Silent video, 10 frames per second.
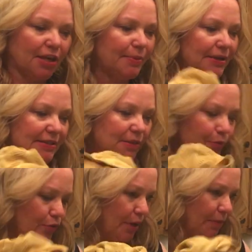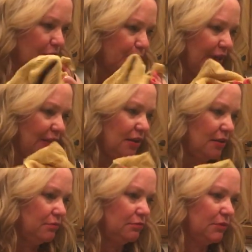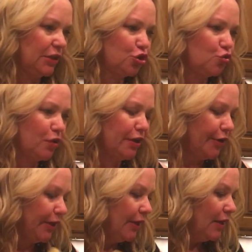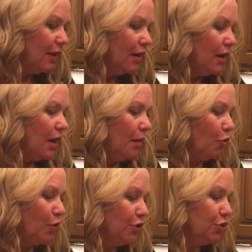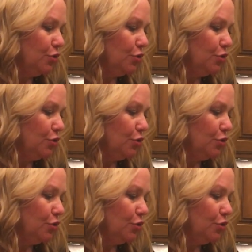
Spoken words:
keeping it simple. I'm not doing anything extraordinary. I'm going